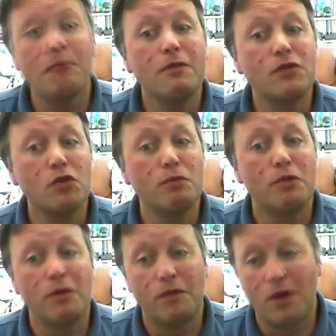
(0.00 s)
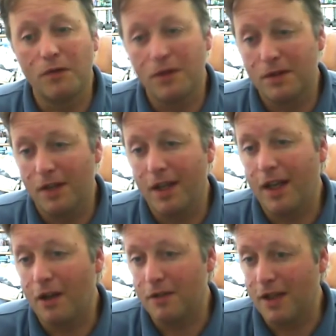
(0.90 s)
with super in front of it I
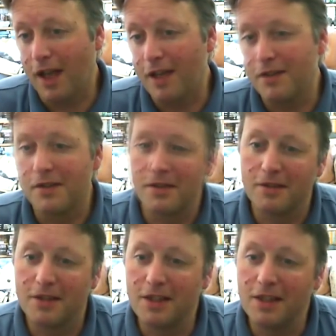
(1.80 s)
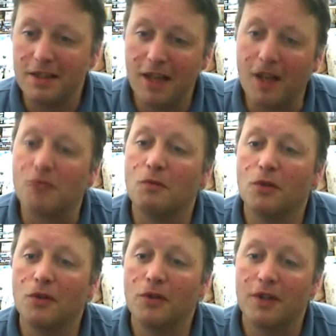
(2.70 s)
count as the next
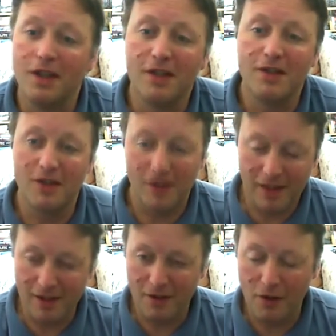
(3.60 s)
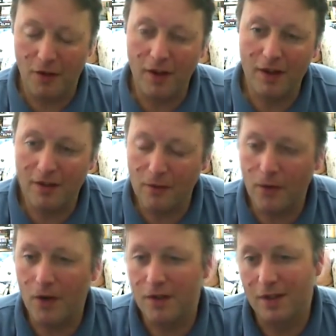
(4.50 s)
word is the thing that
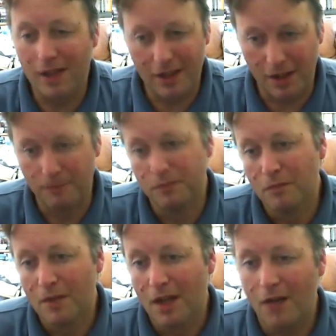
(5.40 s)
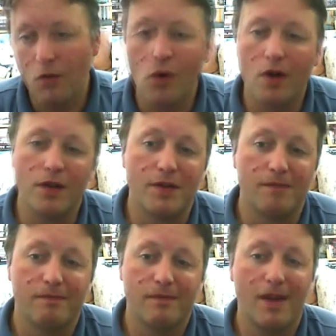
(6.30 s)
defines the letter. Otherwise
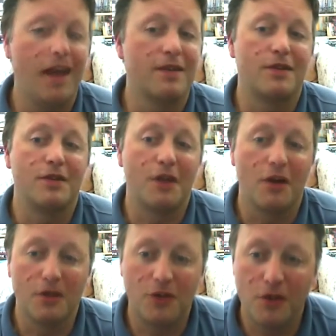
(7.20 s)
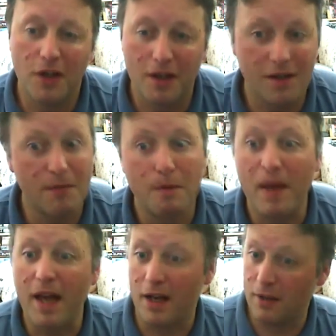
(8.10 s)
S is going to turn out, it's going to be
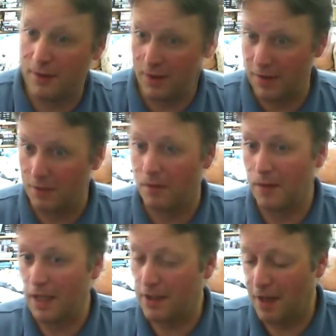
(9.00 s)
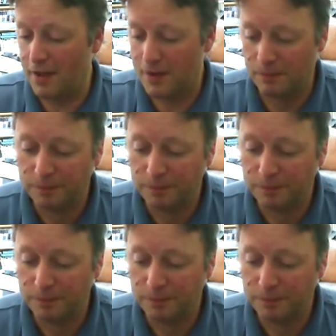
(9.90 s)
bad enough as it is when we get to S.